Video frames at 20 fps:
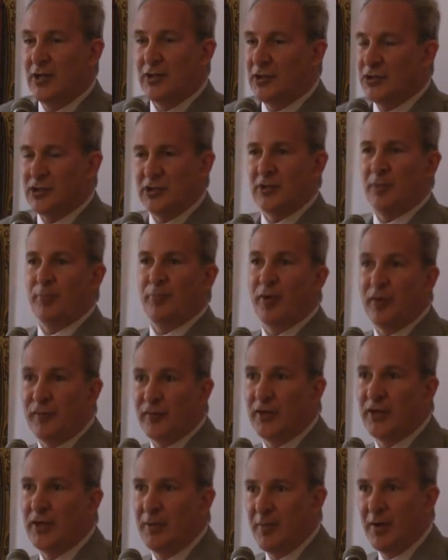this is a
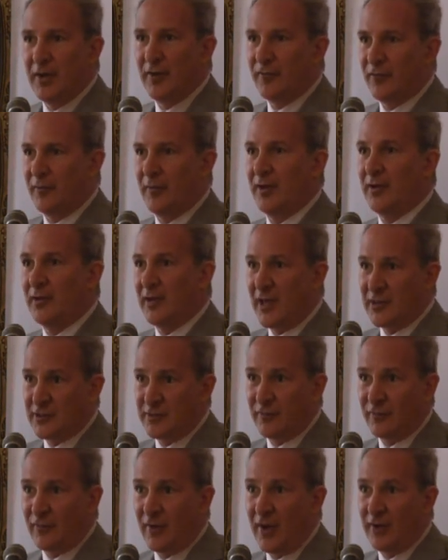perfect committee for me to
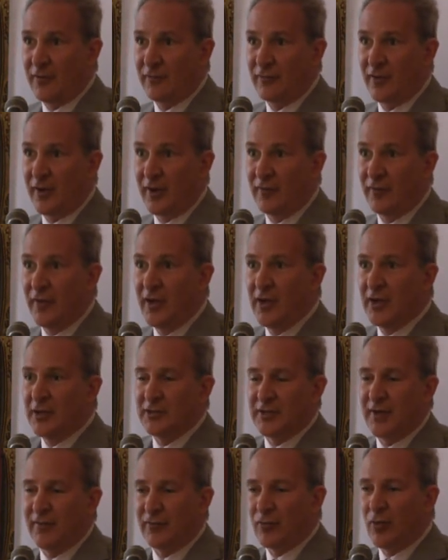testify in front of,
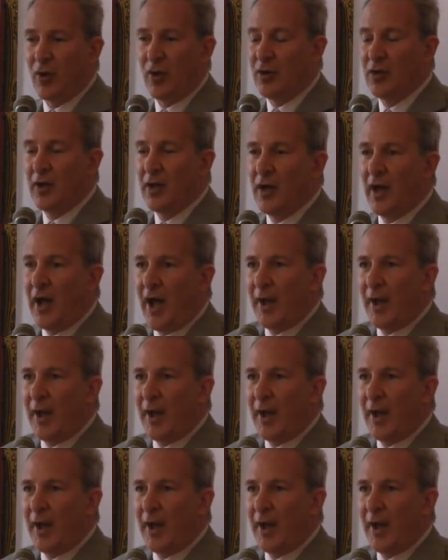because after all,